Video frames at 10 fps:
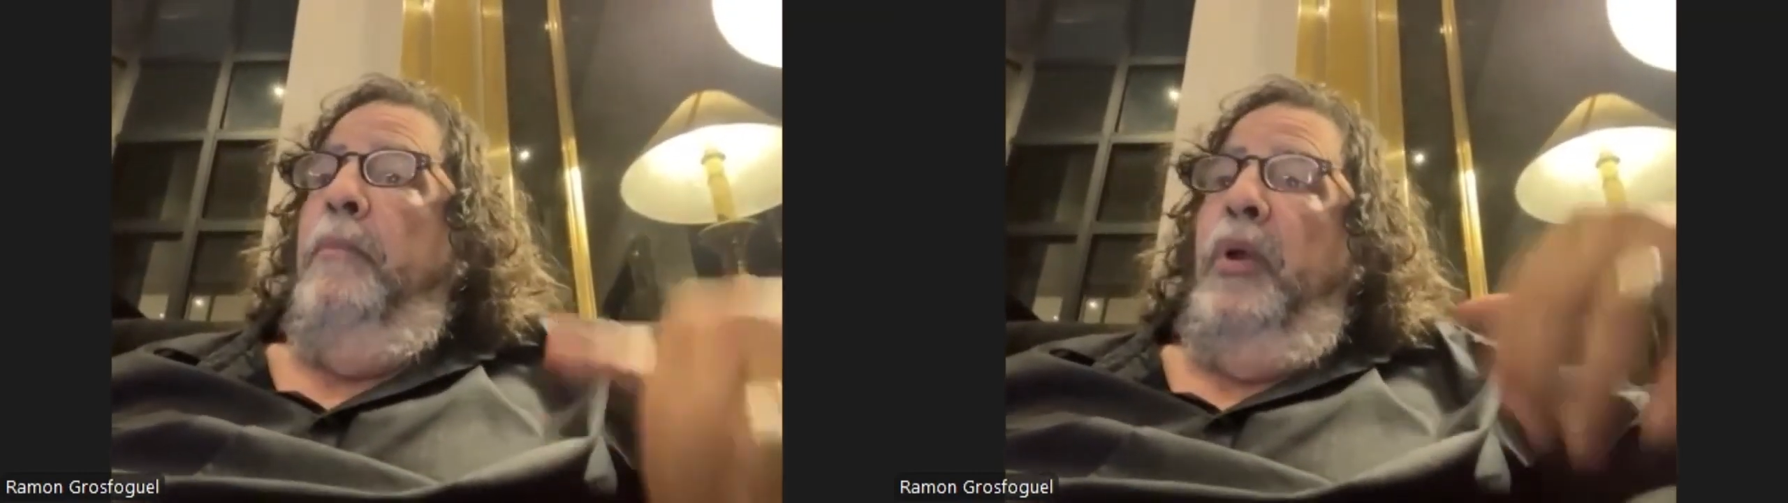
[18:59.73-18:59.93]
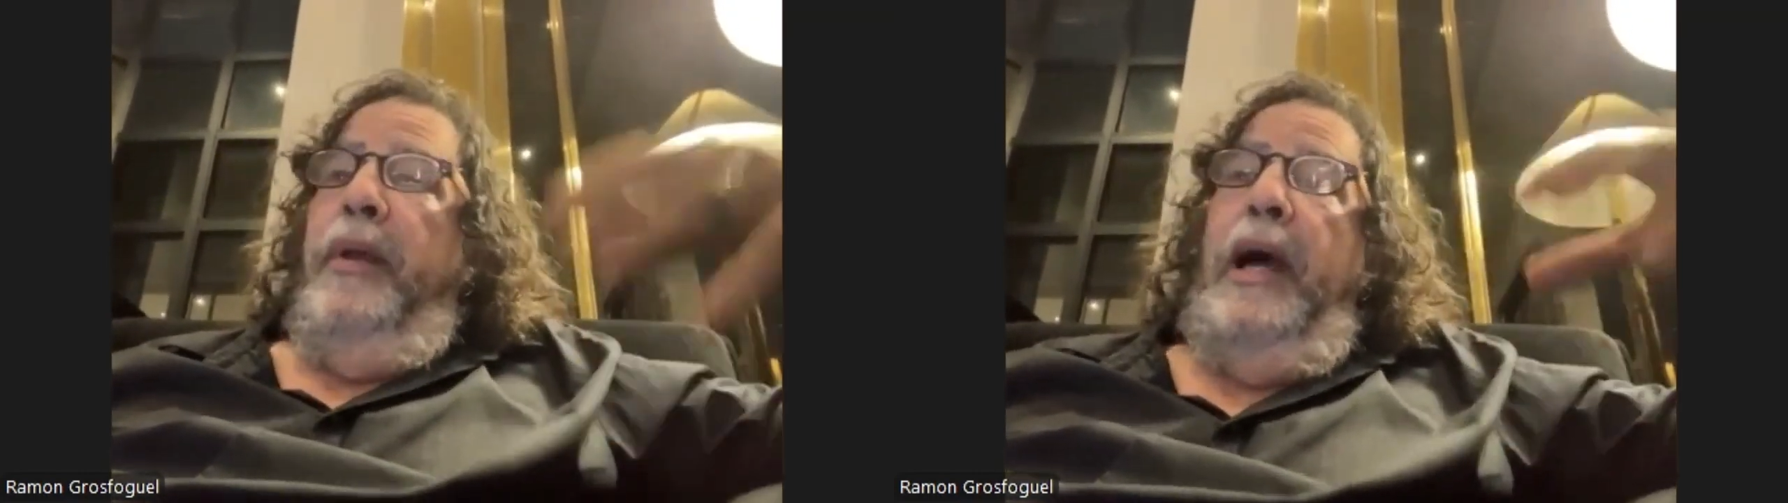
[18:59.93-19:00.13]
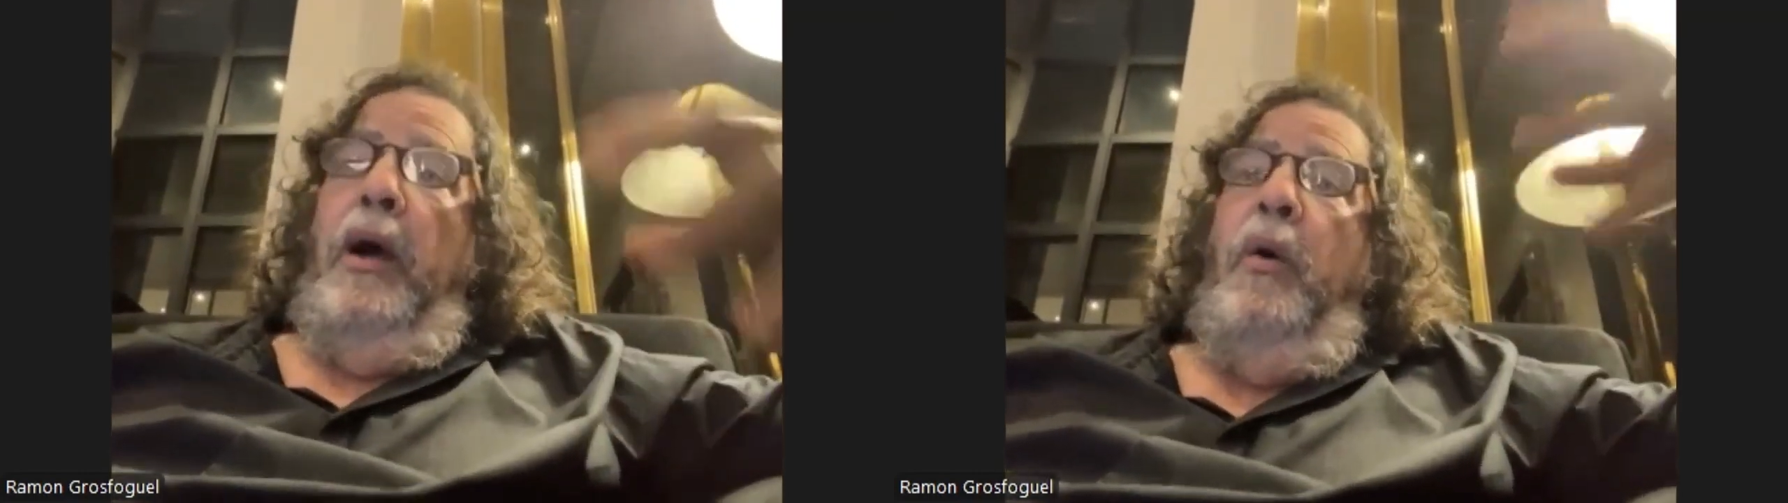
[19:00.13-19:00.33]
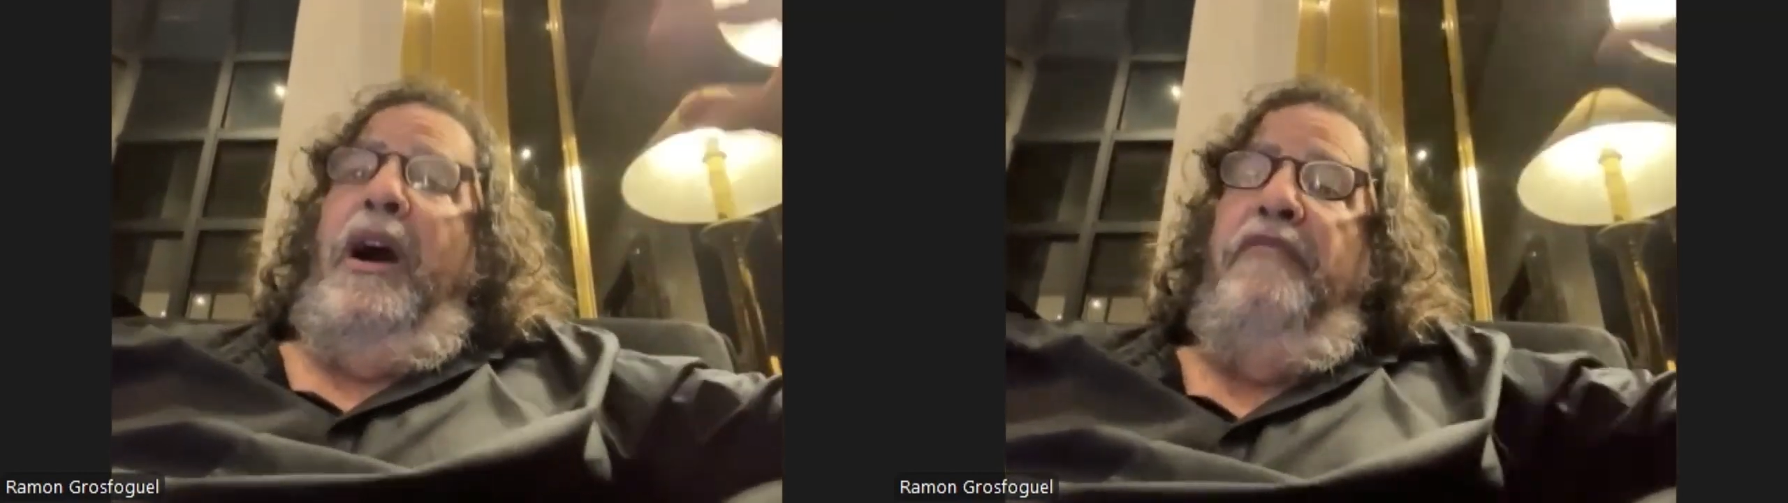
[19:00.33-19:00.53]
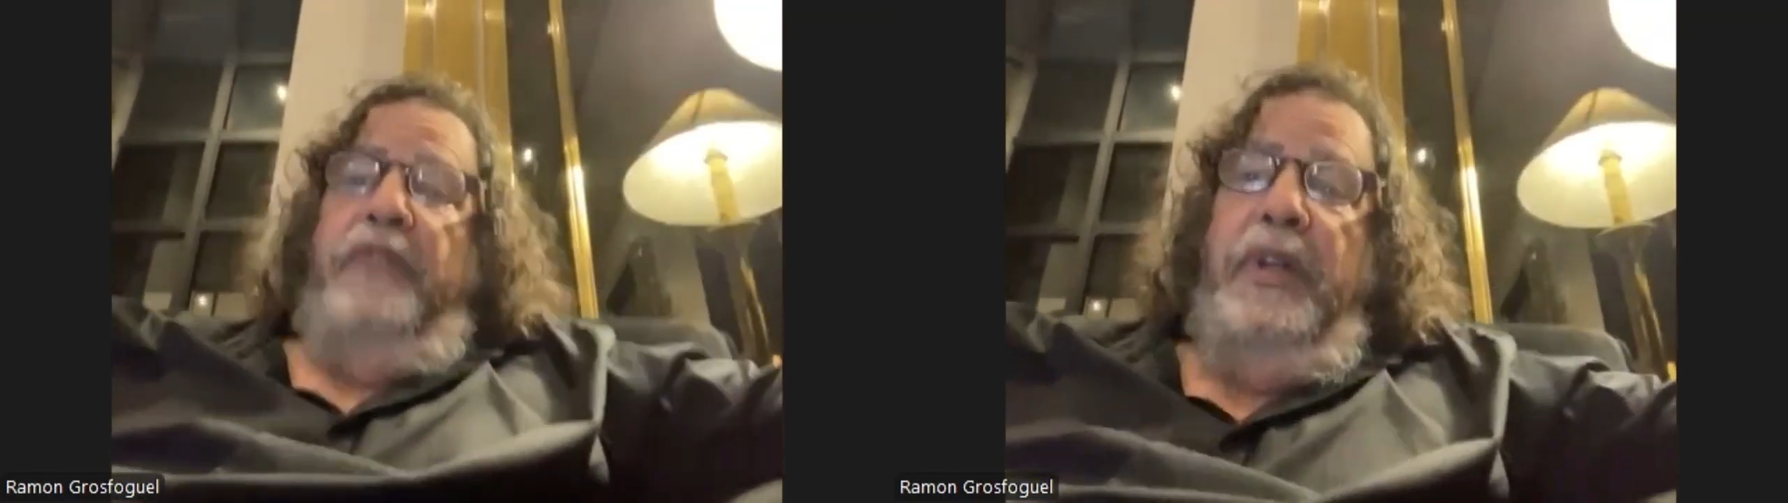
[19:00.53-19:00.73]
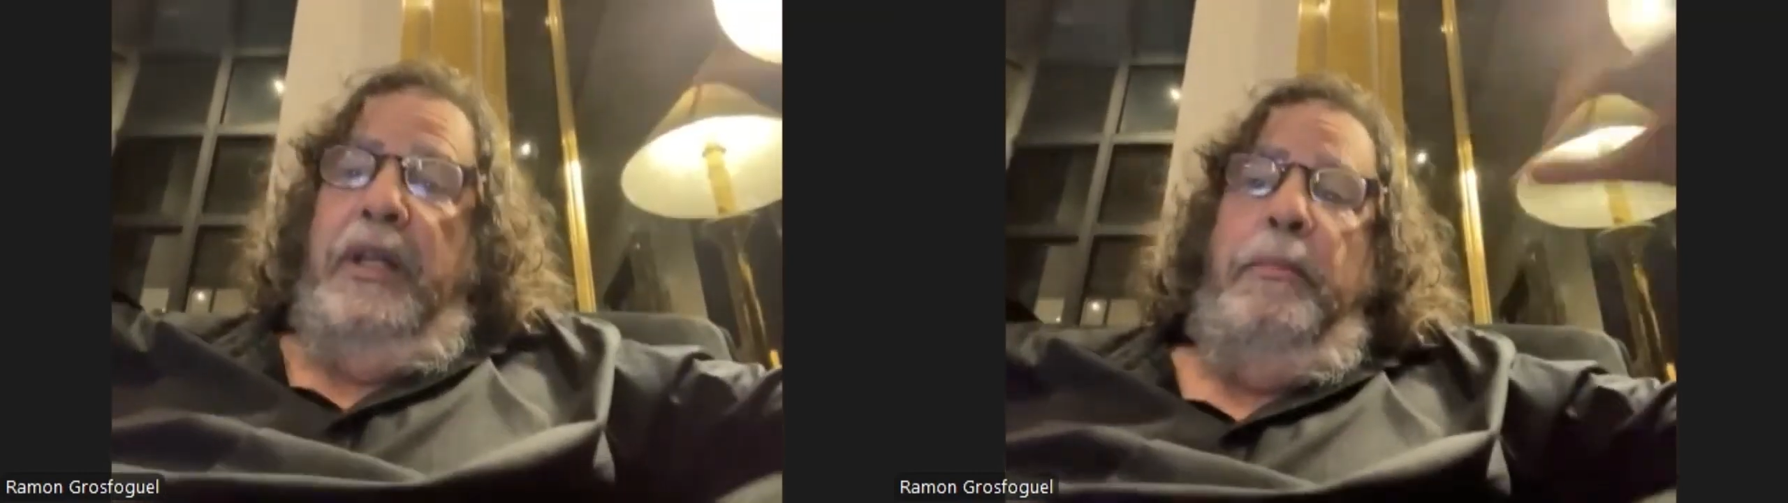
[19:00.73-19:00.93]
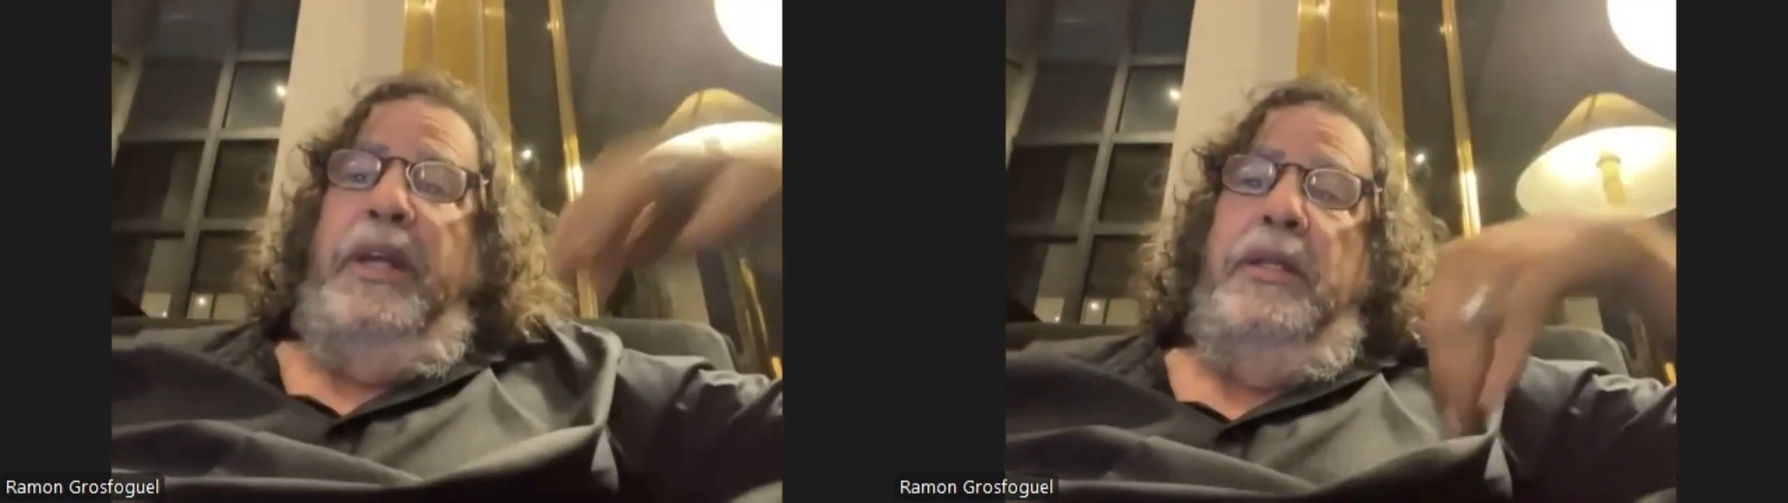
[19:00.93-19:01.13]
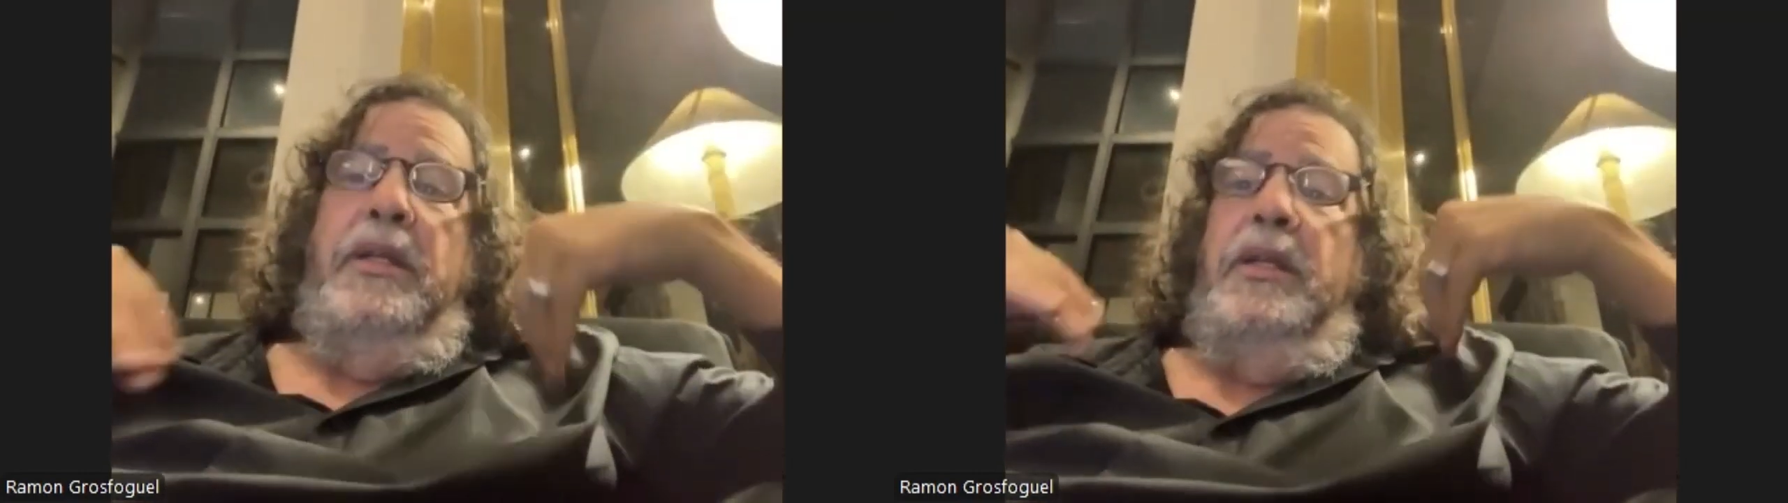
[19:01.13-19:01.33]
But now, after
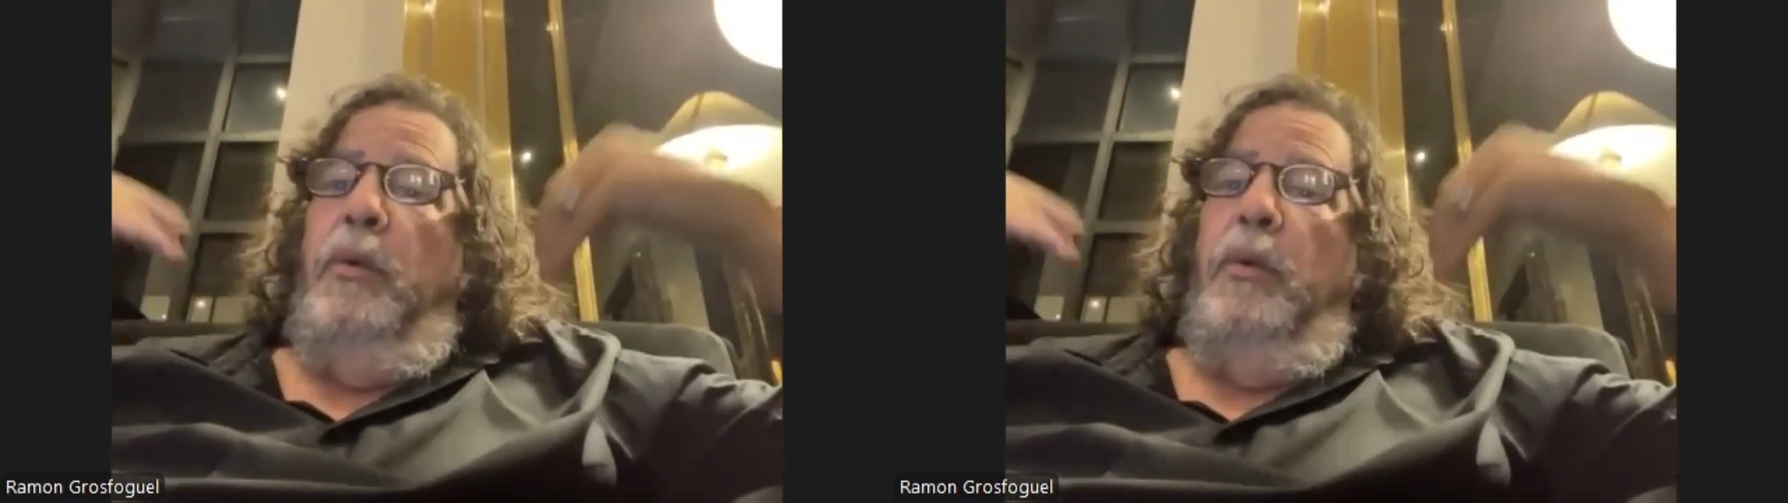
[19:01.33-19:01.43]
independence,